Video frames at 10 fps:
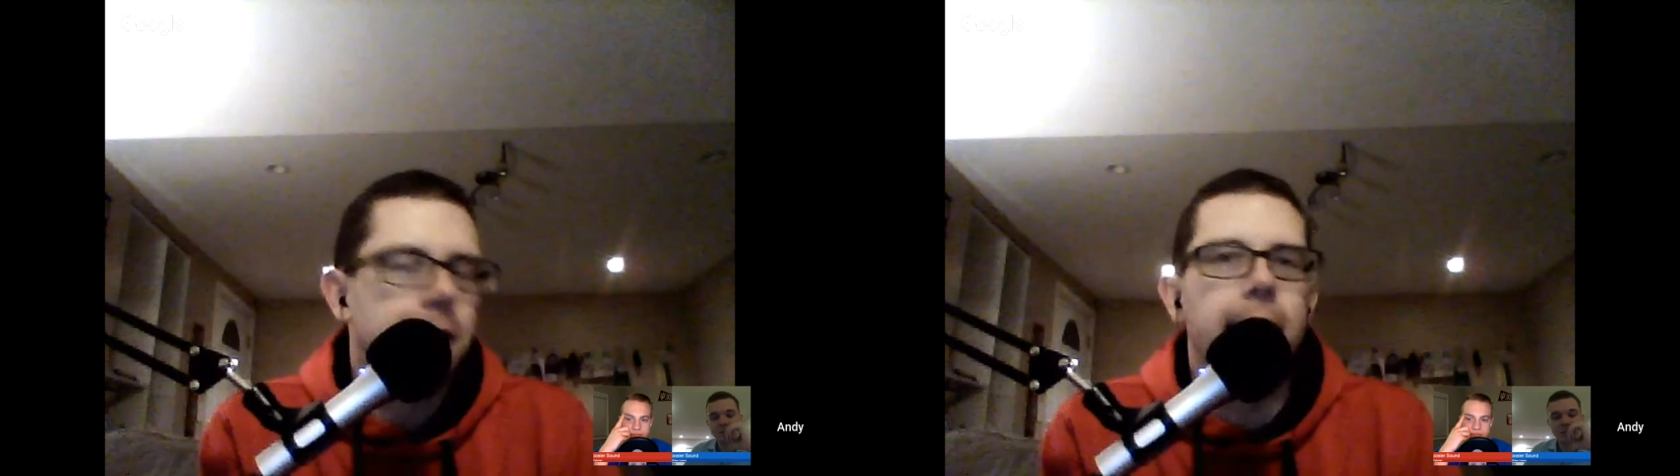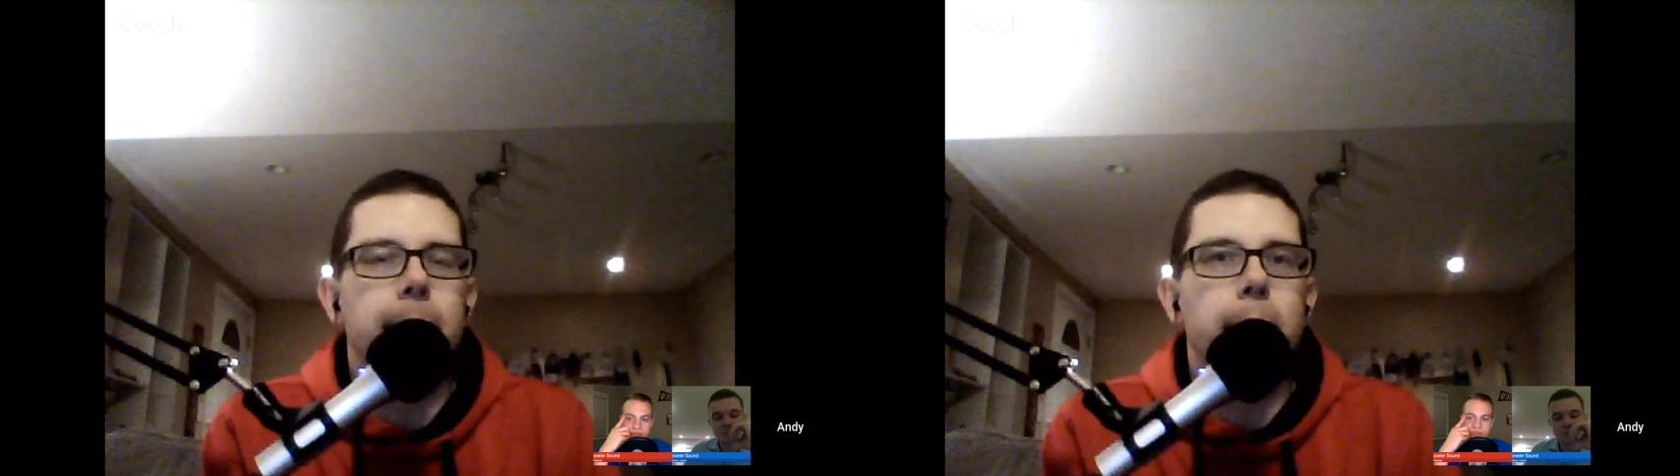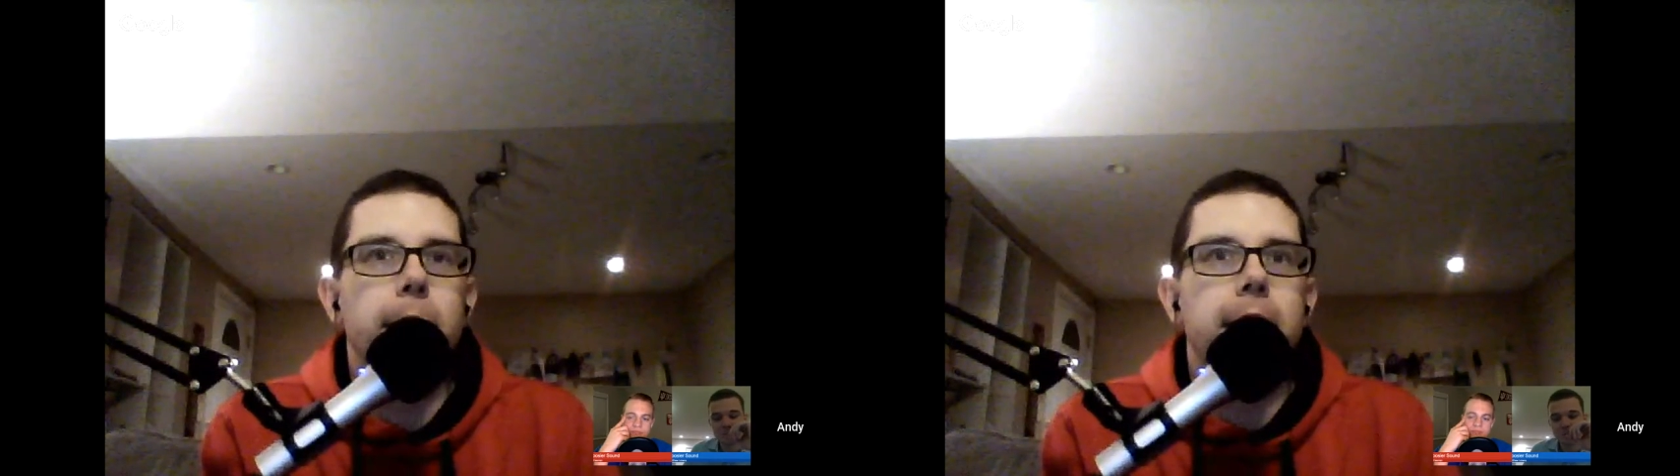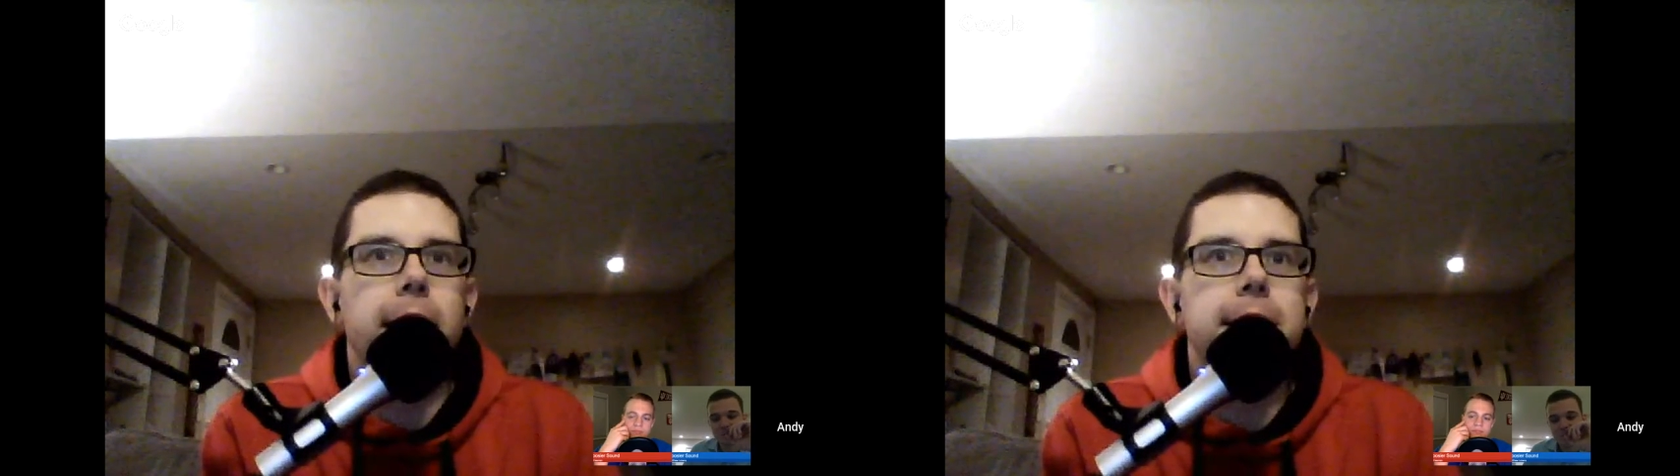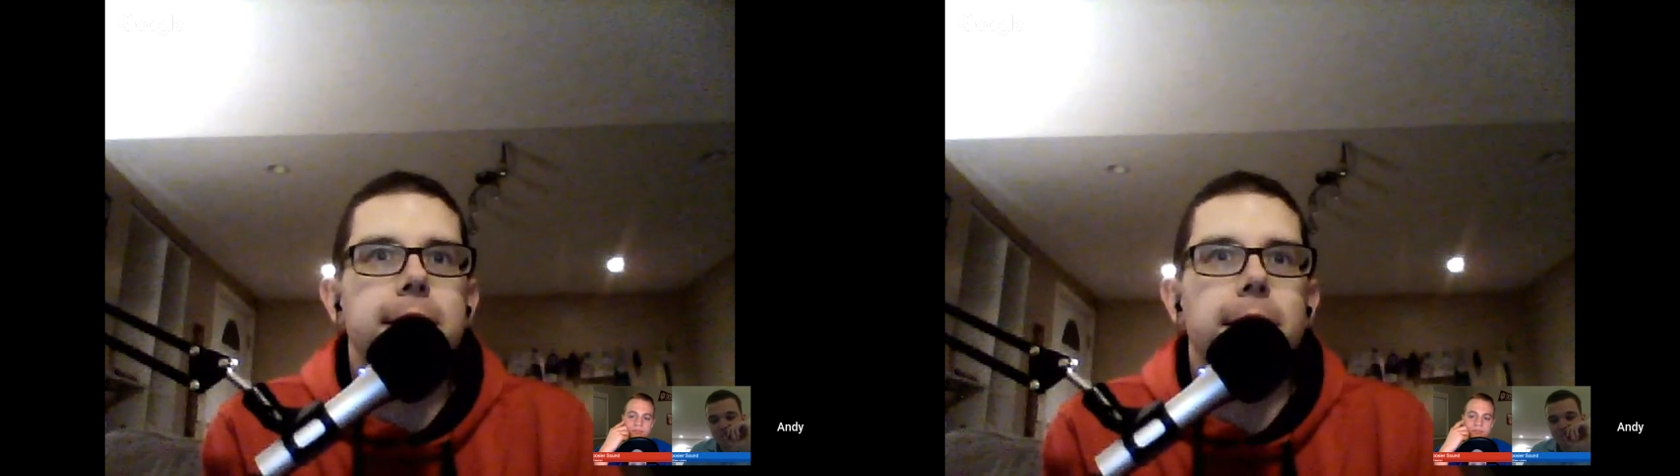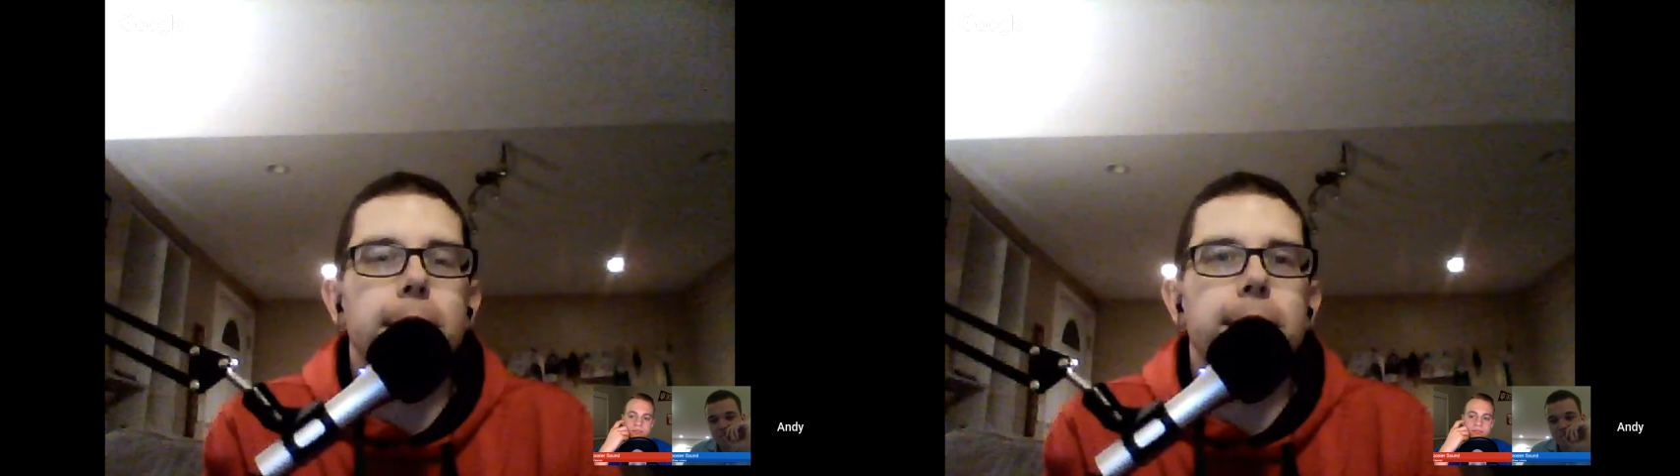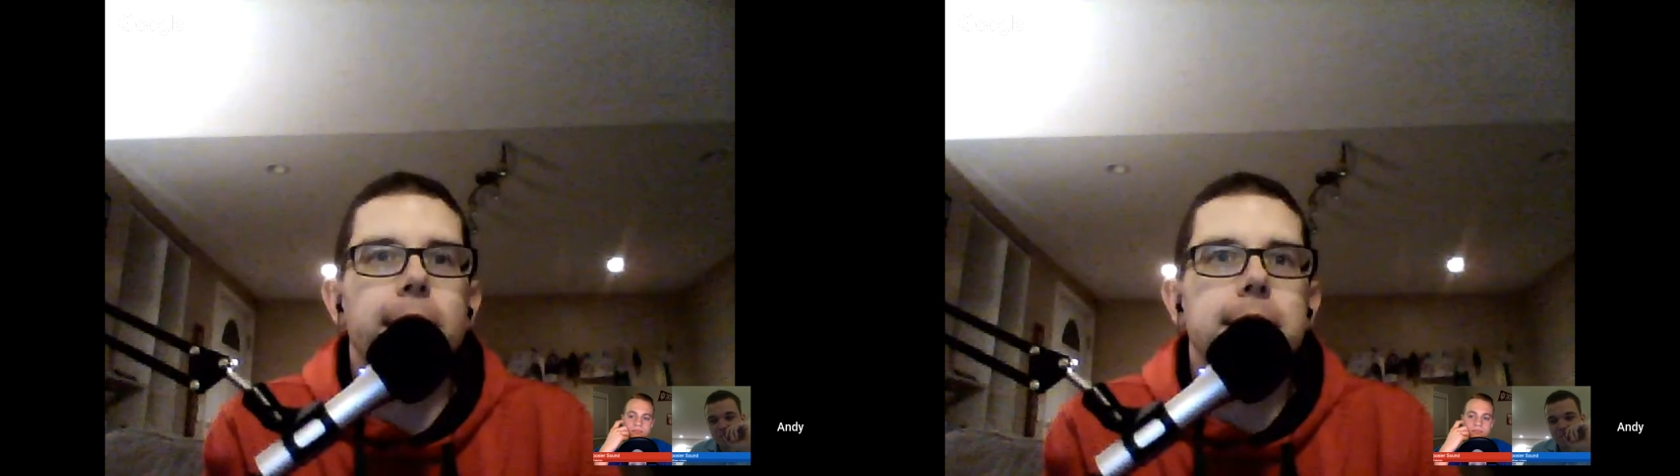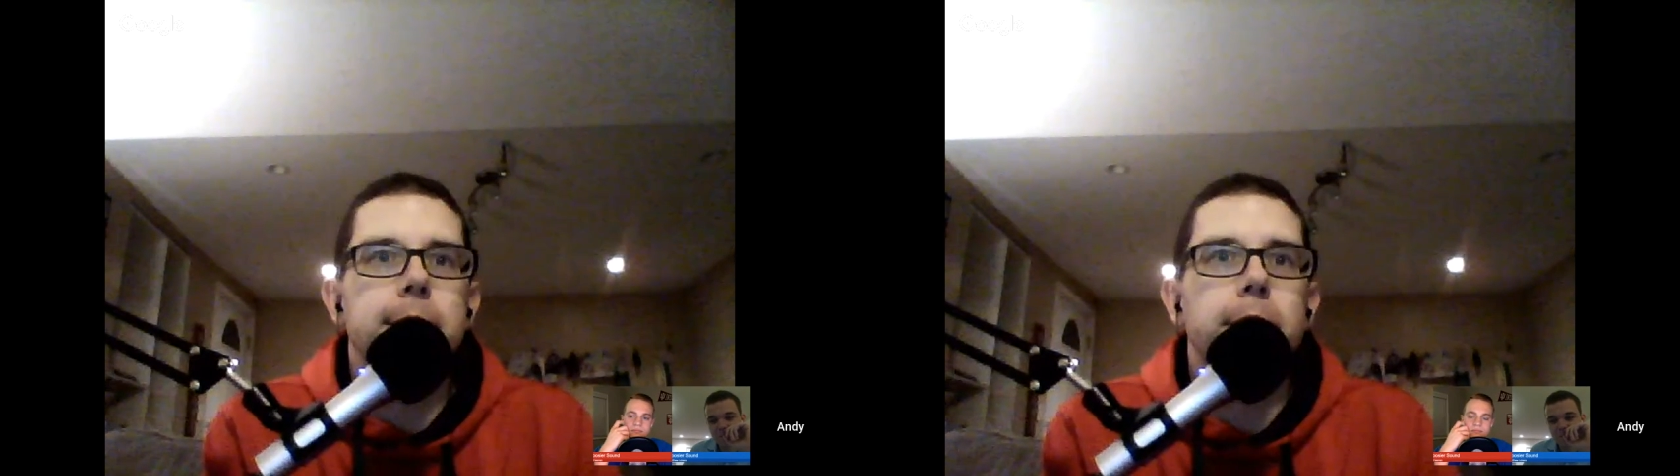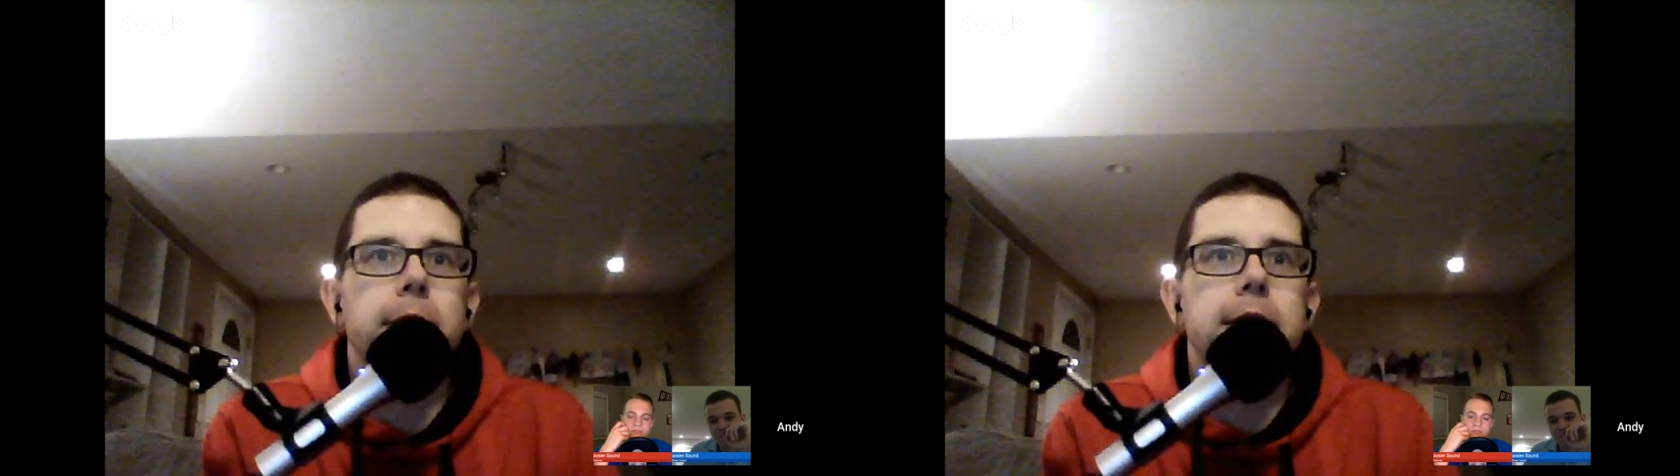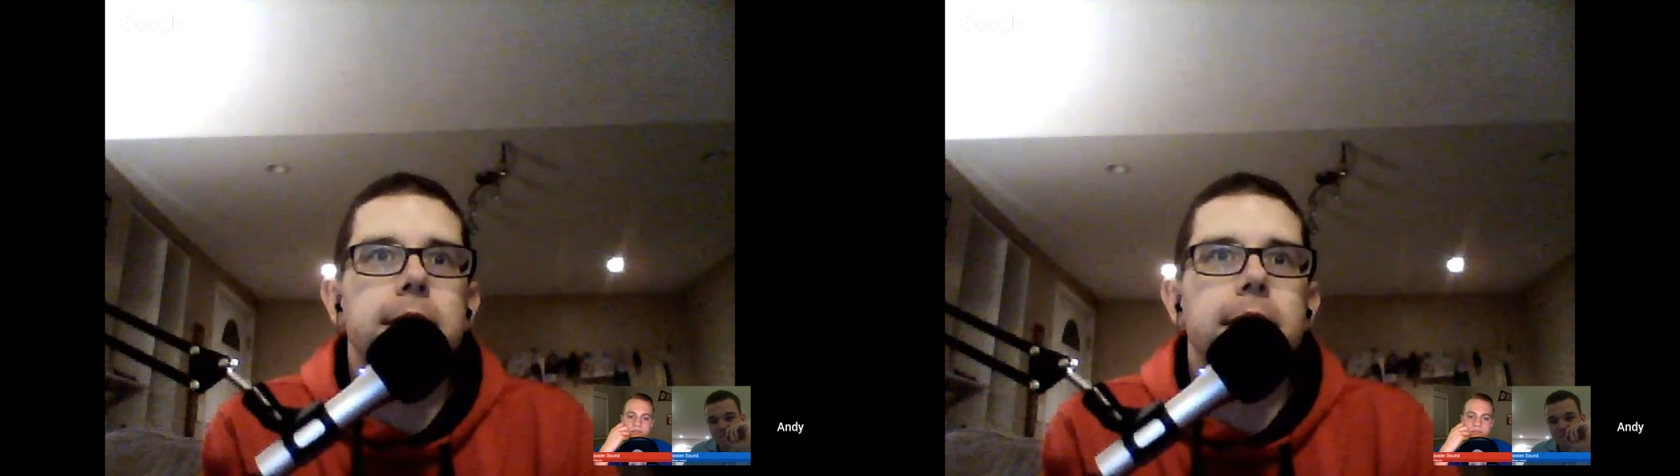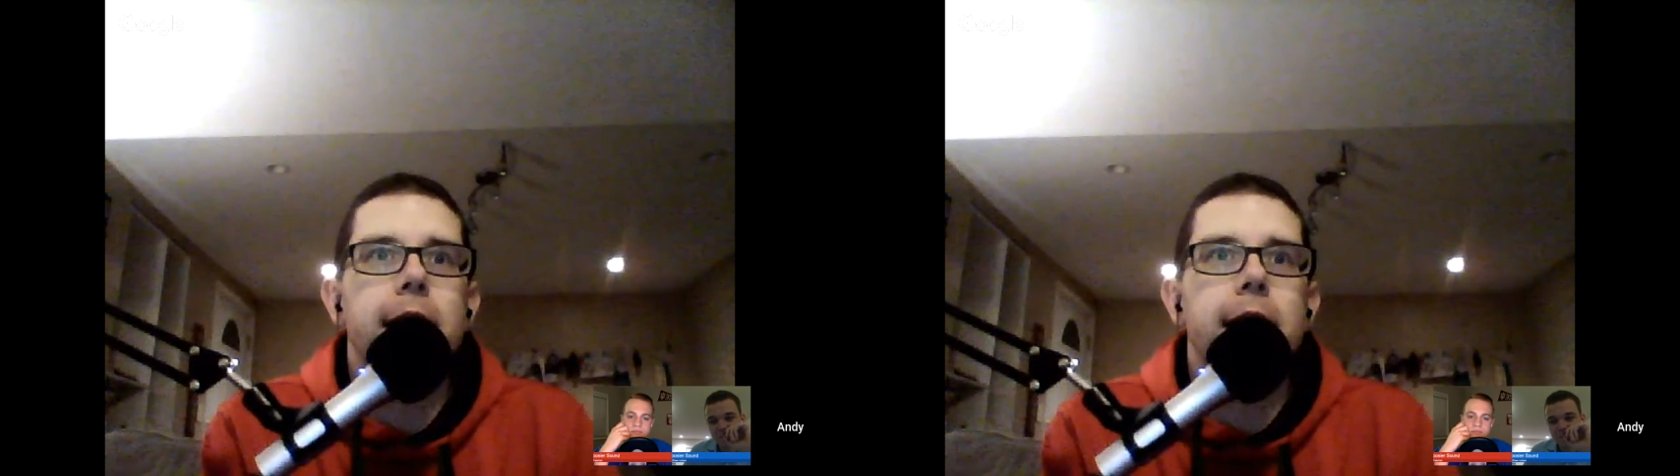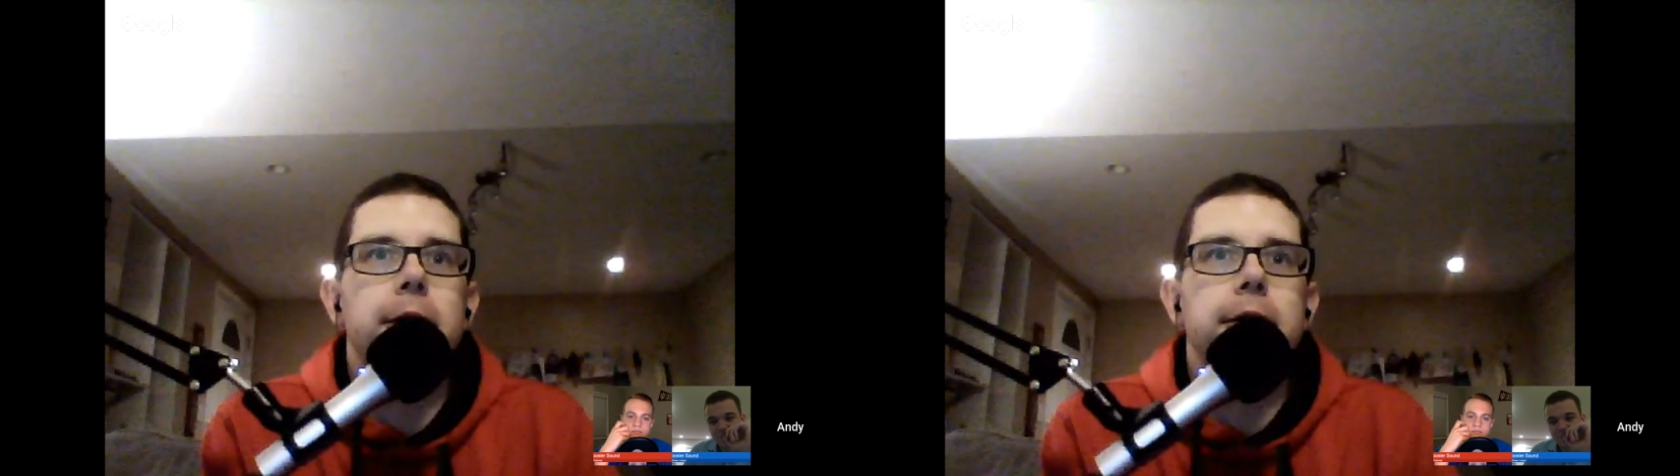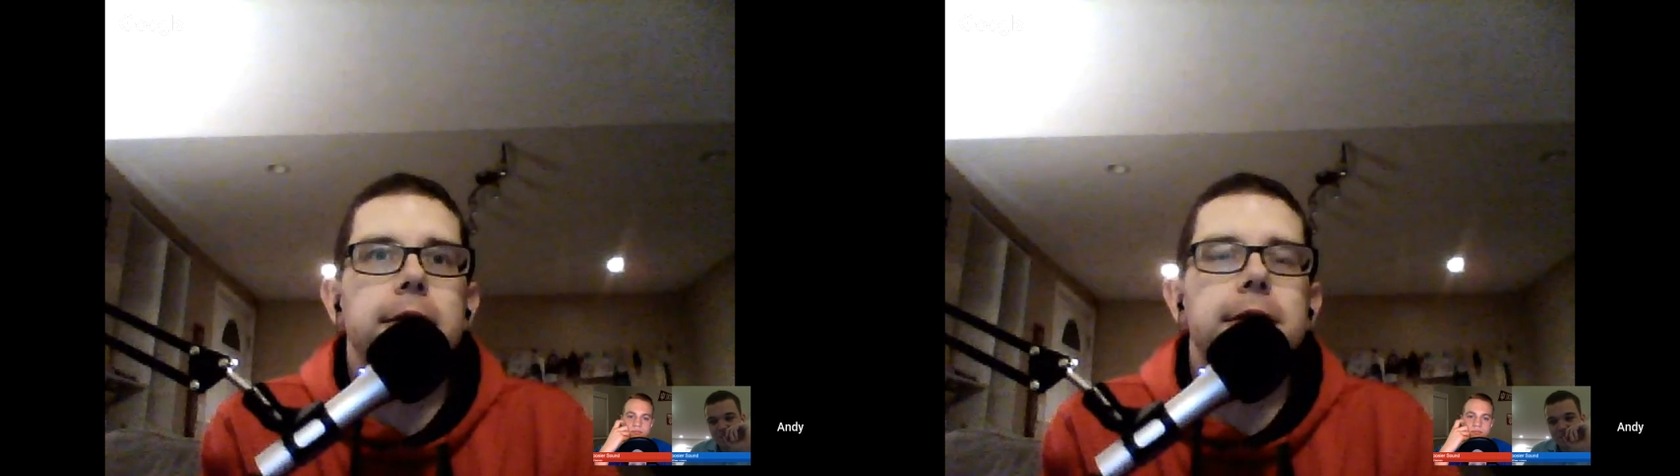I'm going Kansas, although if Azubuike's still out,